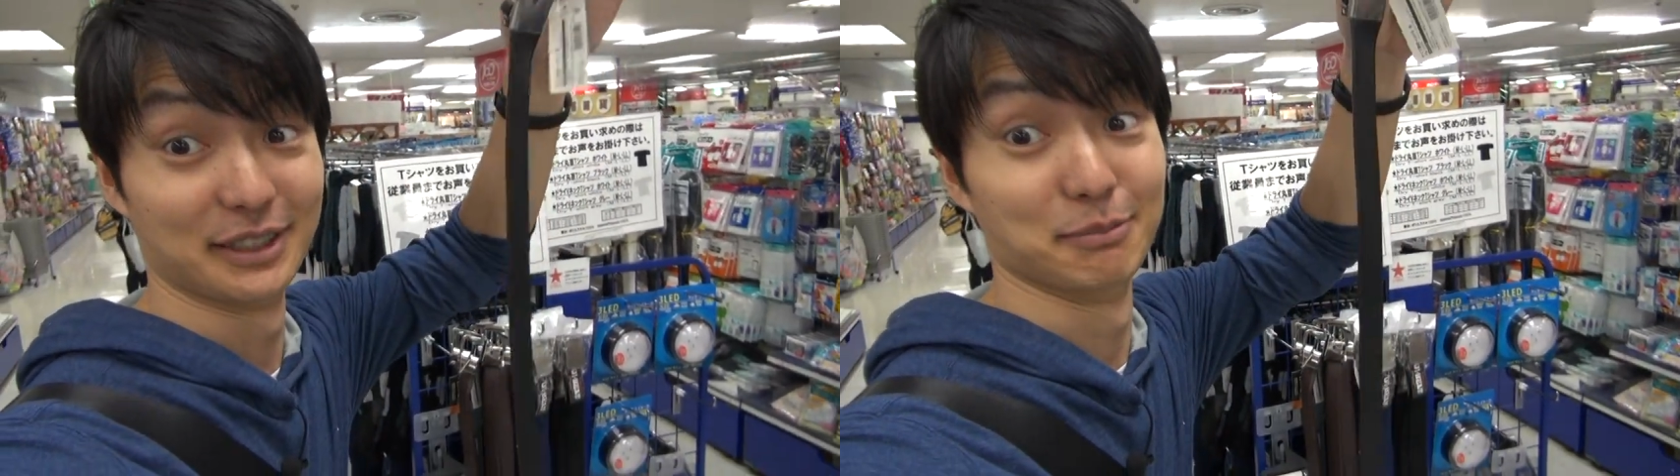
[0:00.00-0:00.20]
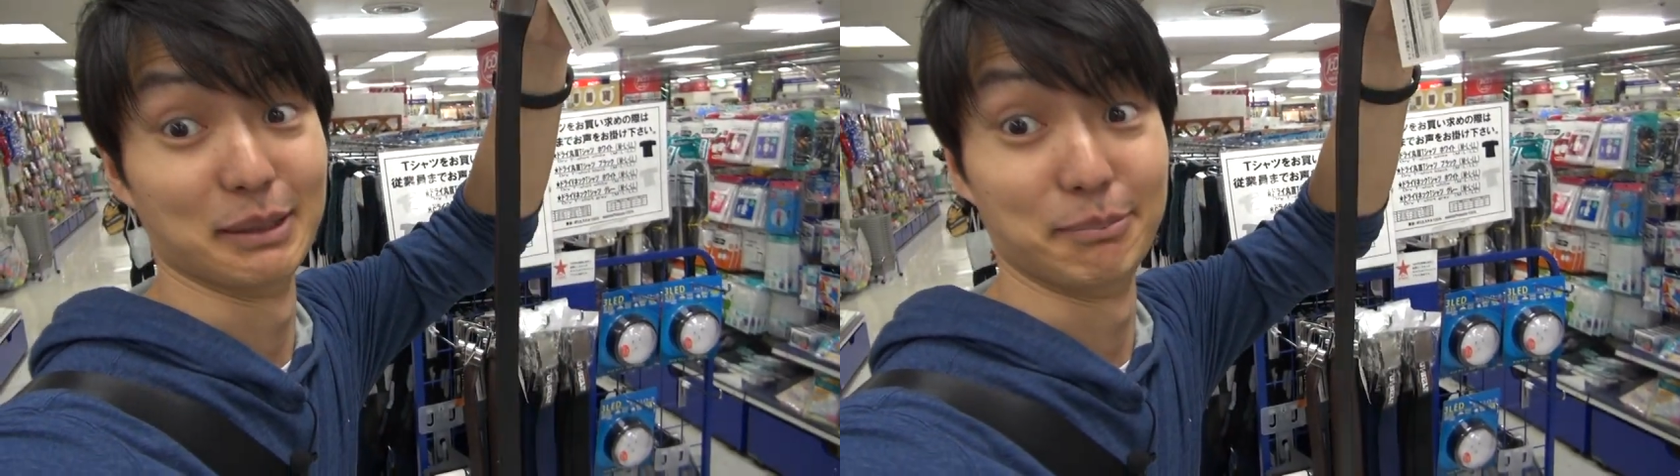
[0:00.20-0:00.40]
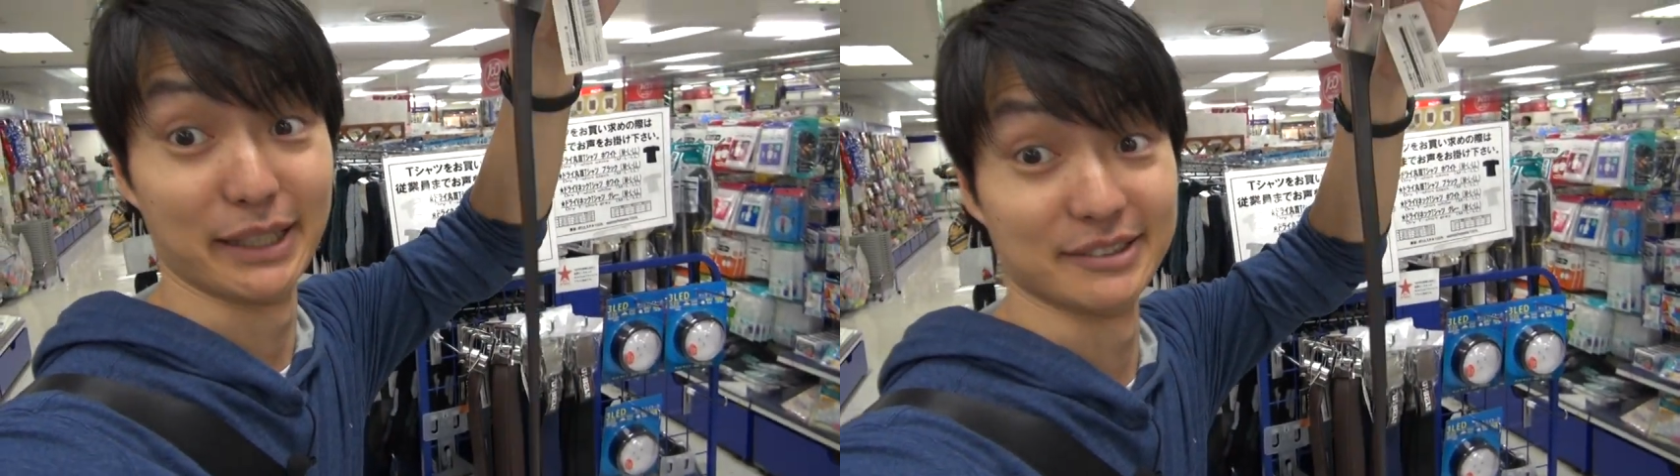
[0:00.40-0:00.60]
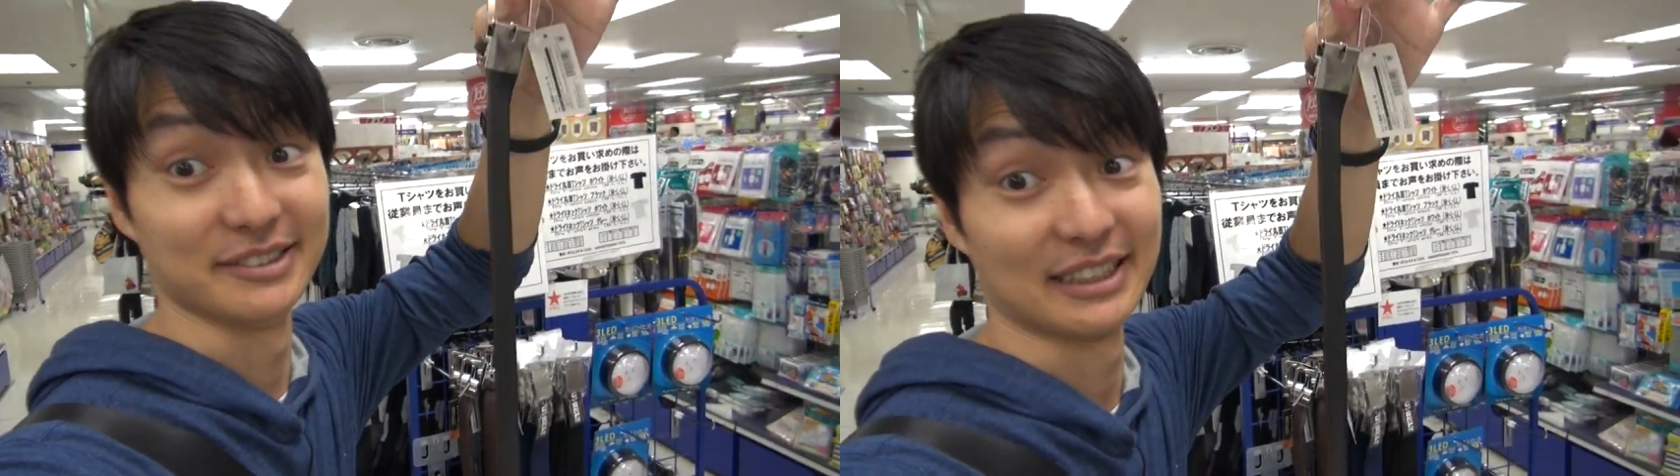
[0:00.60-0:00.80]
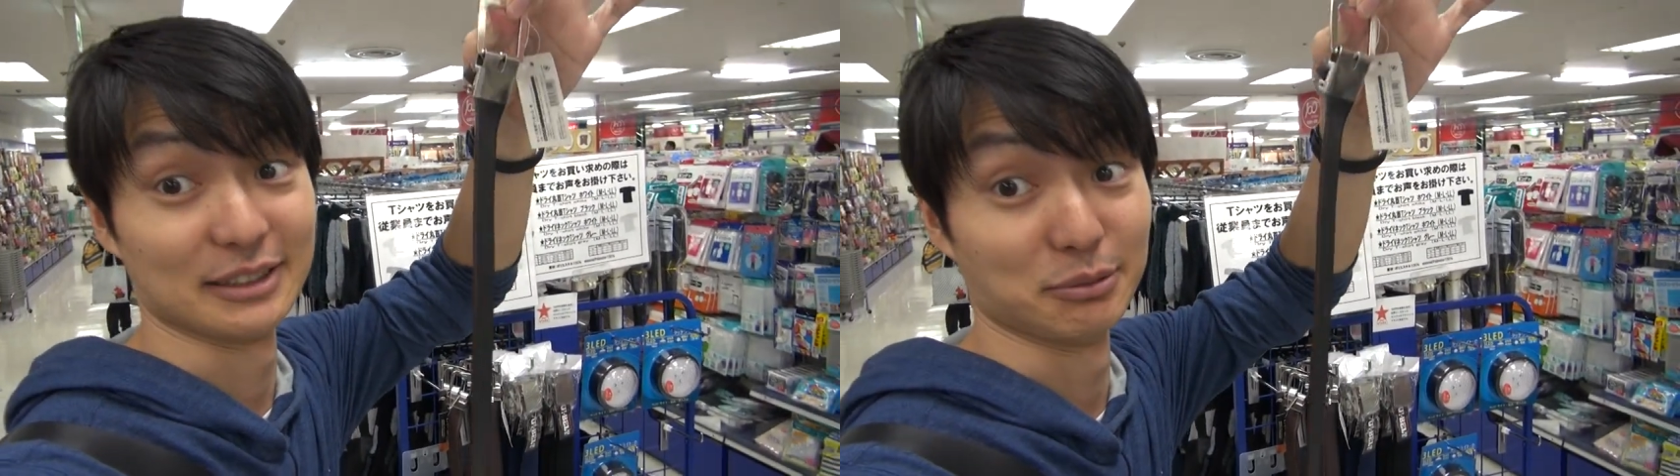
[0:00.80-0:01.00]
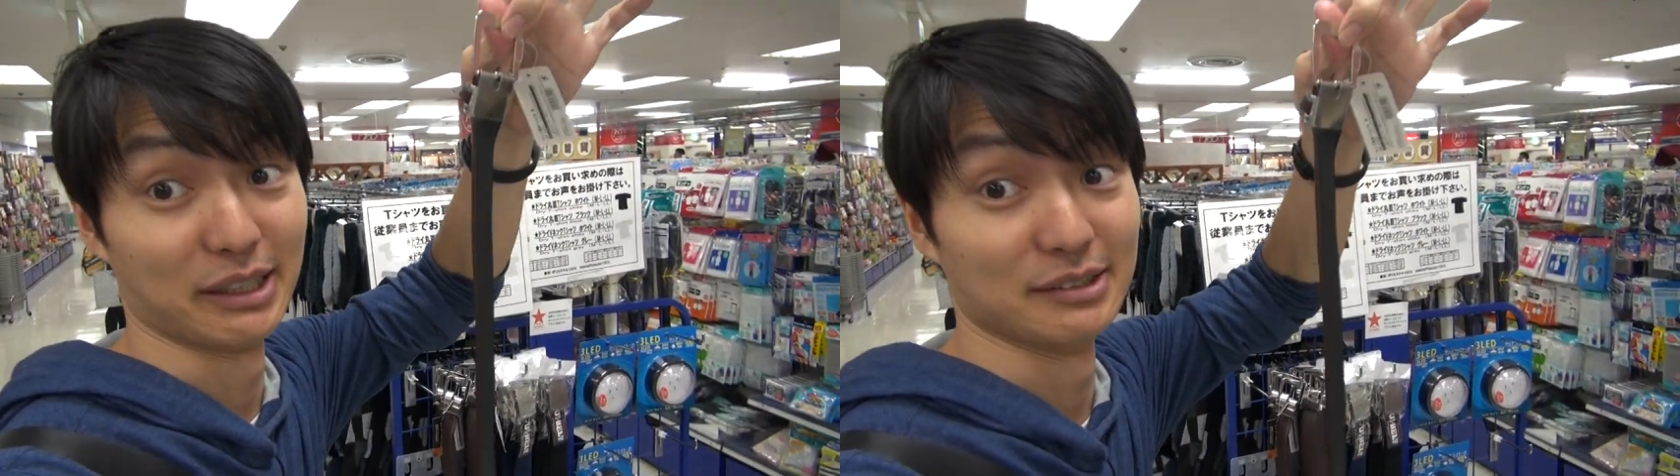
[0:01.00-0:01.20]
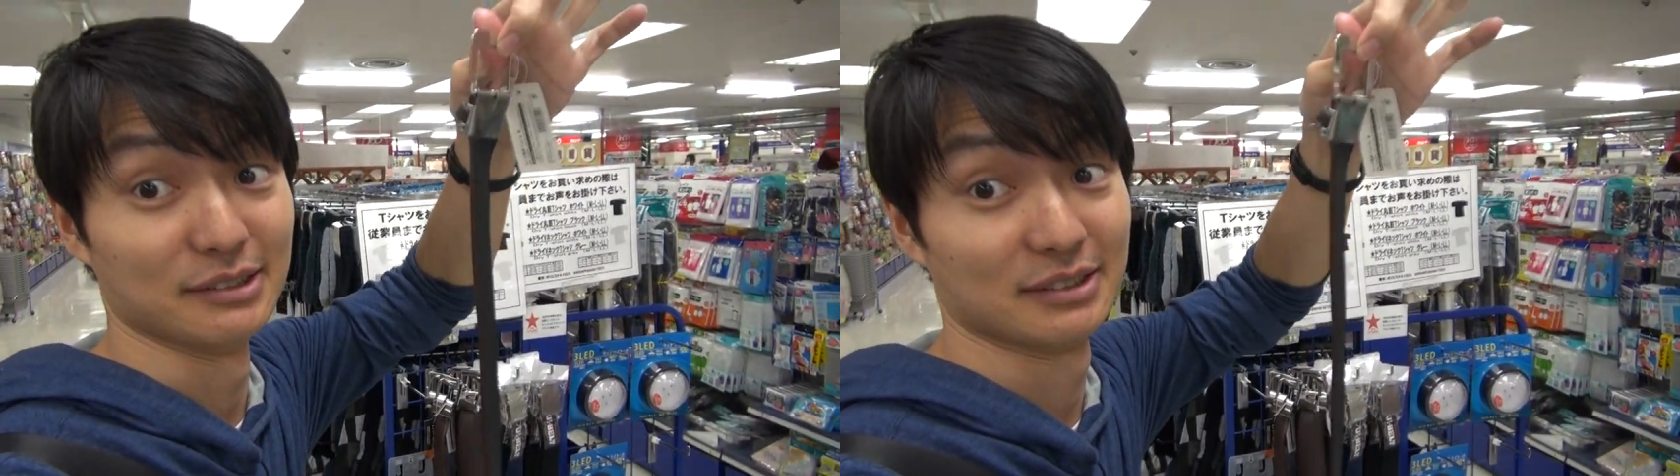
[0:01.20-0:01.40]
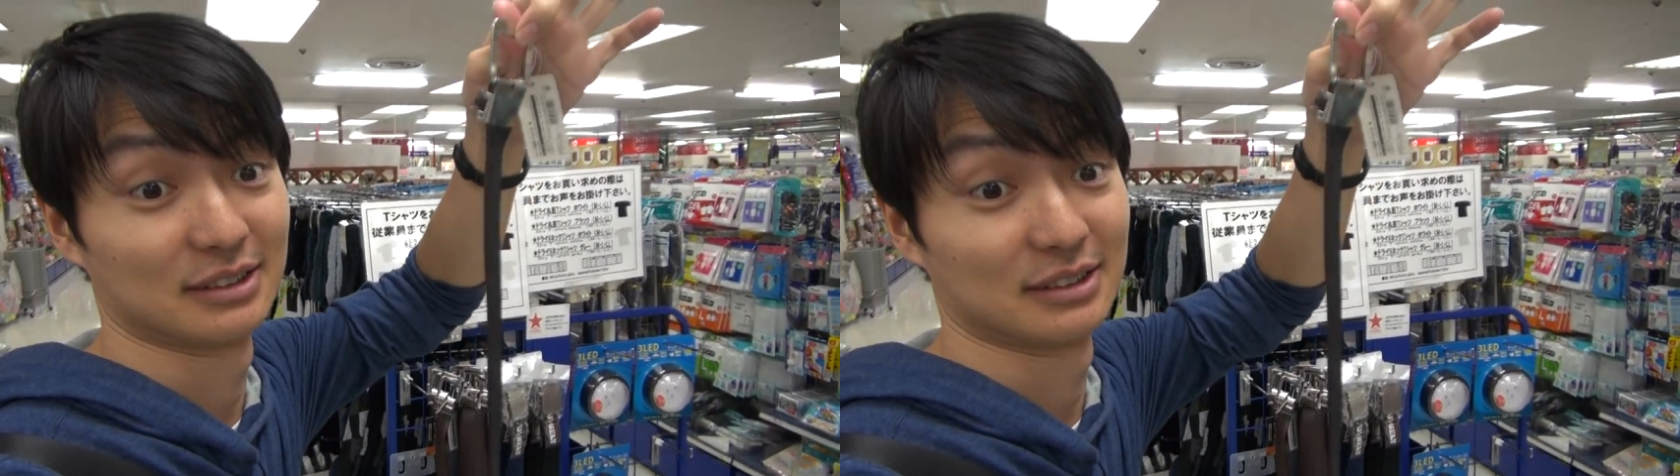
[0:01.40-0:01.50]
can buy belt as well.